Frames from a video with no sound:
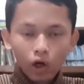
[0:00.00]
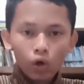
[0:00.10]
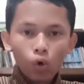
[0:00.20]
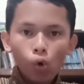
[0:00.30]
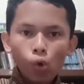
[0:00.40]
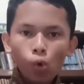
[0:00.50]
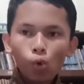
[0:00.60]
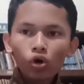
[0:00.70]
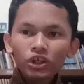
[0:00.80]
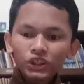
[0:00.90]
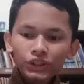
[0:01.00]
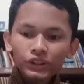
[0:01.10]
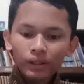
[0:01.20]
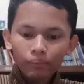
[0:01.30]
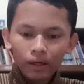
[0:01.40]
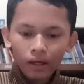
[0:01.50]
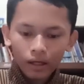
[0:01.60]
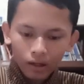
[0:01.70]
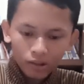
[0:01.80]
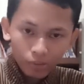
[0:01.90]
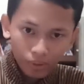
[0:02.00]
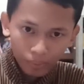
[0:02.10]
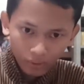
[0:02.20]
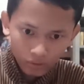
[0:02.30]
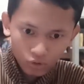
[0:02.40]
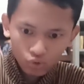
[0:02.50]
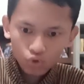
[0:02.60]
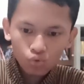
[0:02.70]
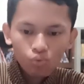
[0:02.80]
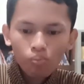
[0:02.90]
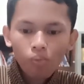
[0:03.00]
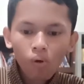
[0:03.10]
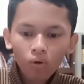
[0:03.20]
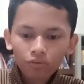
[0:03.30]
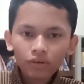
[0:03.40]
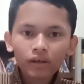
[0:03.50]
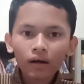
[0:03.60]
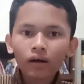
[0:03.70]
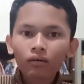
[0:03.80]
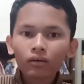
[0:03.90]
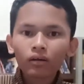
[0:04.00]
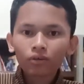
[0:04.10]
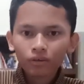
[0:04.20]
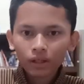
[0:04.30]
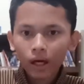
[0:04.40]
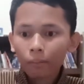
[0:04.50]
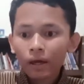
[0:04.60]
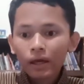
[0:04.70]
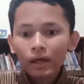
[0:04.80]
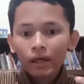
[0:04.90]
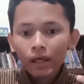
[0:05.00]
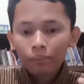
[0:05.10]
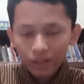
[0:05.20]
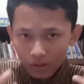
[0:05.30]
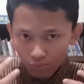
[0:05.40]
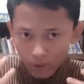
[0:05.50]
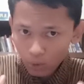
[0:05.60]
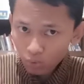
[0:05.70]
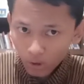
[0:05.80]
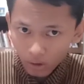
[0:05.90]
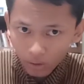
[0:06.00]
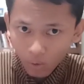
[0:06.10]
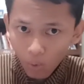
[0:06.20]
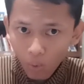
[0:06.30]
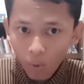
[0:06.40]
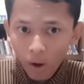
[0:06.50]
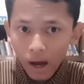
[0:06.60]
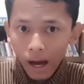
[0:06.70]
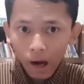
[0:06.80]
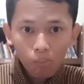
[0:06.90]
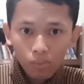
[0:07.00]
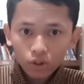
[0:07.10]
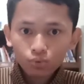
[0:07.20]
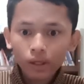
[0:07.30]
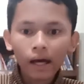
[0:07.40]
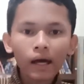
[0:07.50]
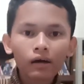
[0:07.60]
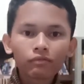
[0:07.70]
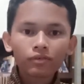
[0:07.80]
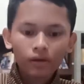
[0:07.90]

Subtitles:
coerced by other people to do more with our allotted time, because we do not know how much we have.